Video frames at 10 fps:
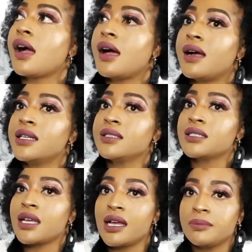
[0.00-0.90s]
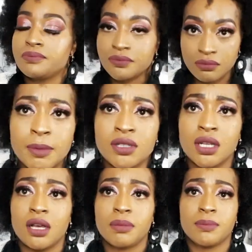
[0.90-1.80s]
And I suppose a
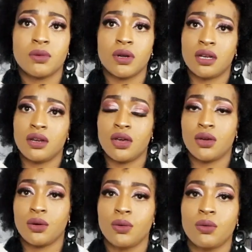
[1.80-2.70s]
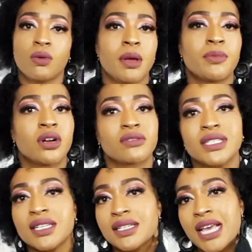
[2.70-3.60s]
lot of people want to know what my
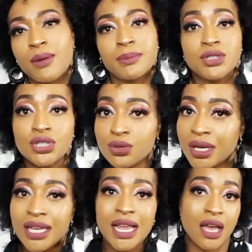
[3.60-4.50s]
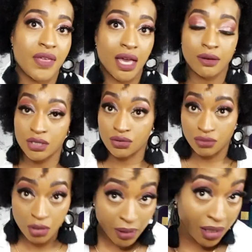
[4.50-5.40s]
progress is, how I'm doing, how the hair is
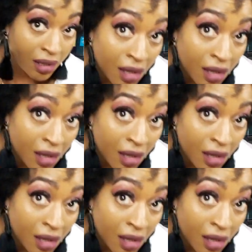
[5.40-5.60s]
growing.